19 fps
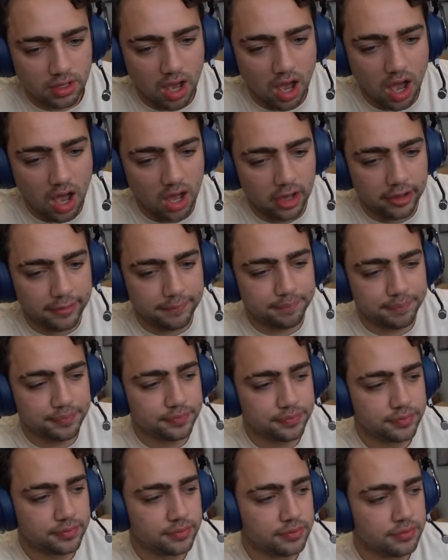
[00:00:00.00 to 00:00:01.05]
You know
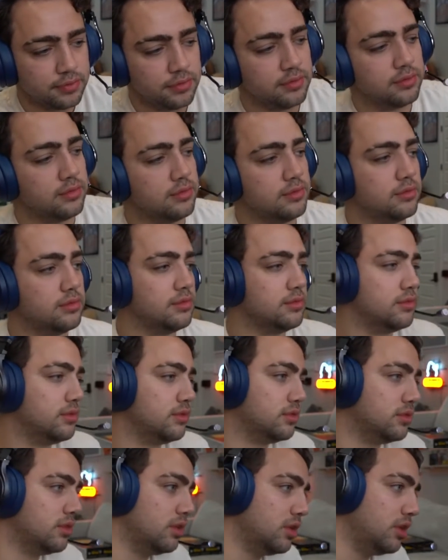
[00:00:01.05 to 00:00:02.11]

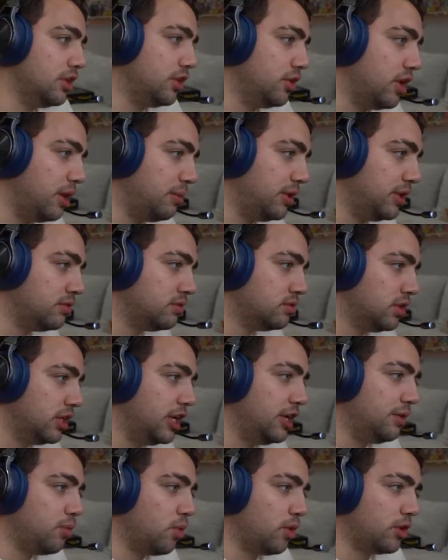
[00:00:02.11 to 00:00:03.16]
what I mean?
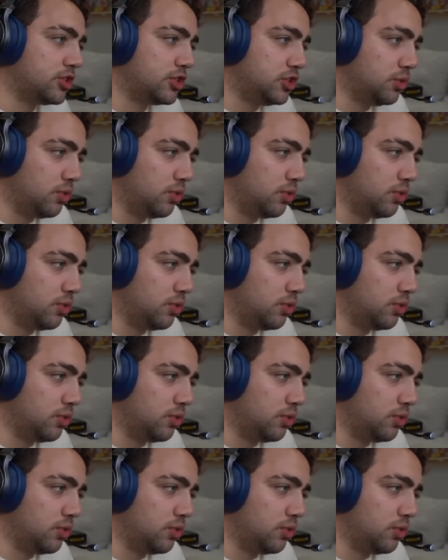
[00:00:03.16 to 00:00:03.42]
He works